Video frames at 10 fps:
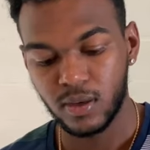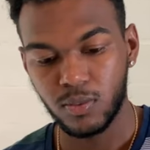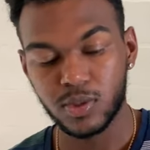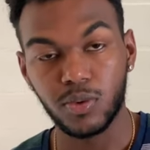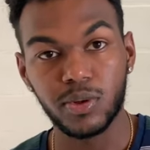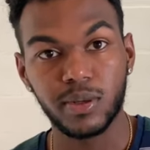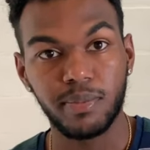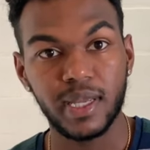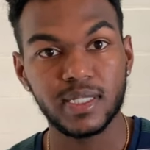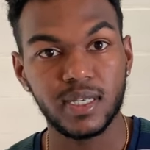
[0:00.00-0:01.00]
was going to
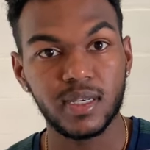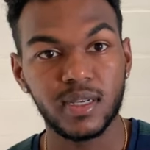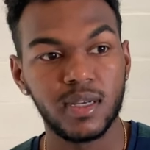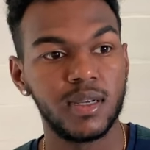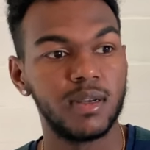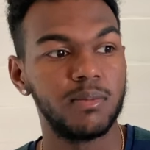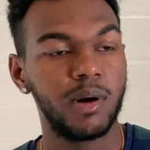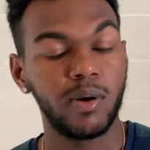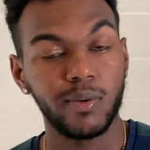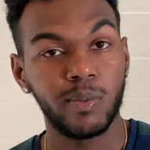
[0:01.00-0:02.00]
basic, my,
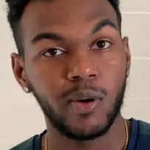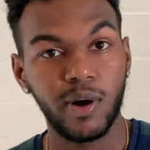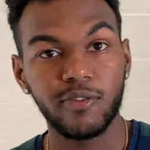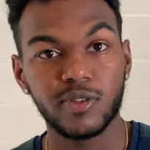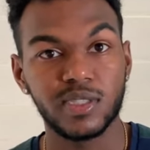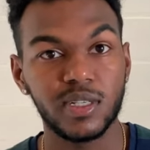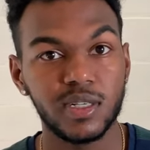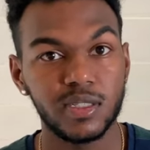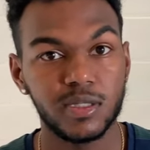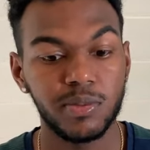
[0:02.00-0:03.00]
my wife was sending
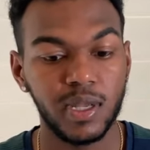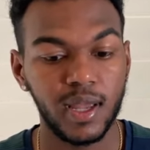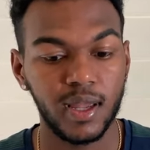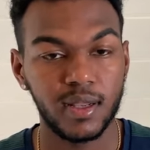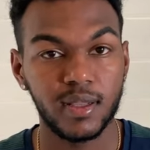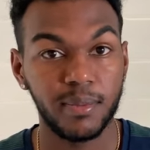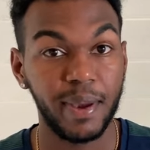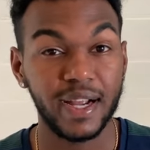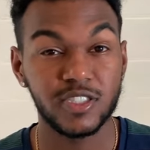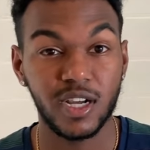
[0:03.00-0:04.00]
it to me and the
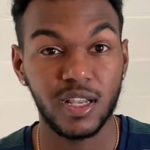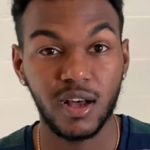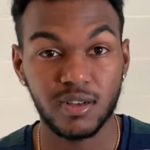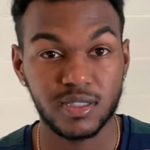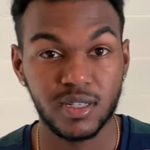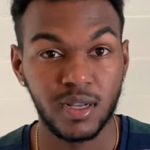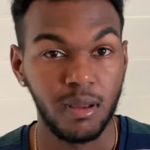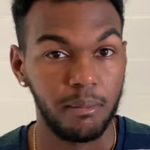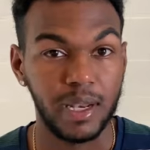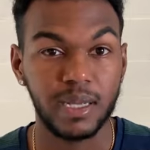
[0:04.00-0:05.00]
package got lost.
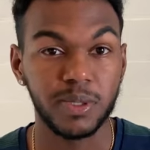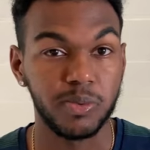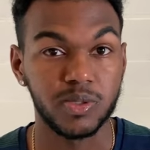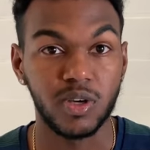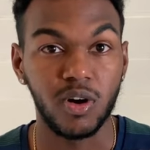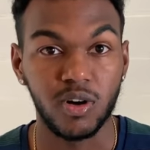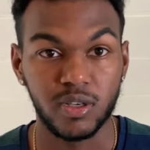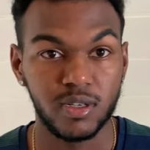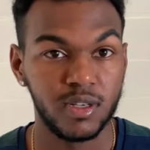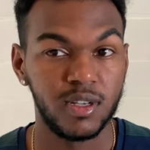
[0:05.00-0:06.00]
My laptop was gone.
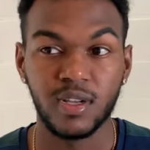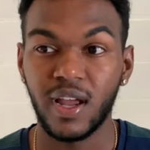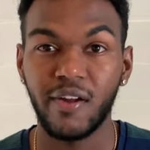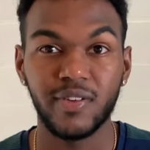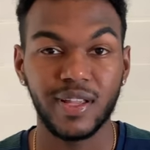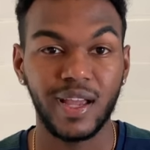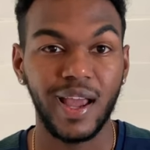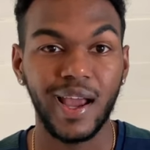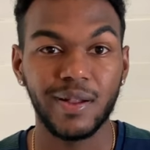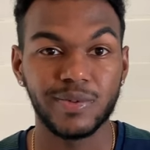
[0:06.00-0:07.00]
everything I
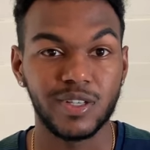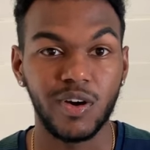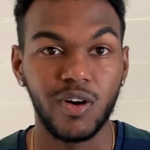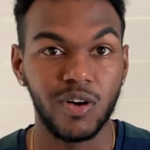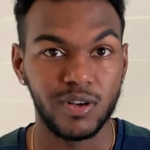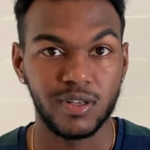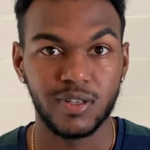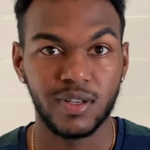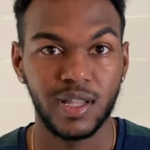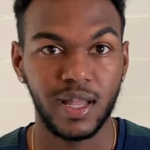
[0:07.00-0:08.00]
had was gone
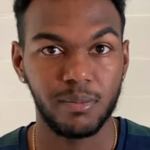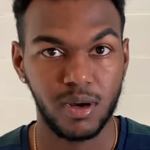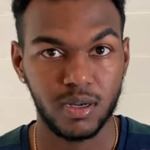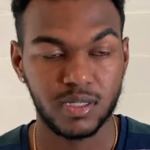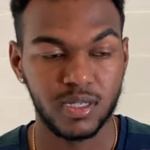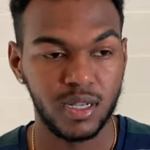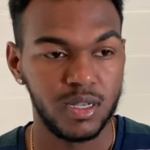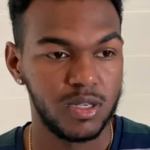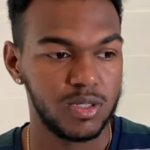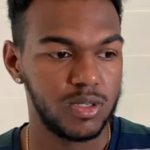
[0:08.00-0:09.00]
in that box.
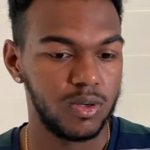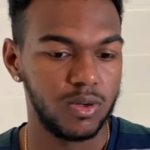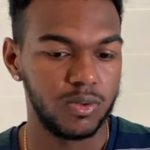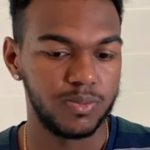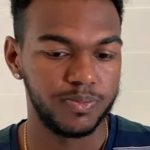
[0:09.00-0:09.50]
So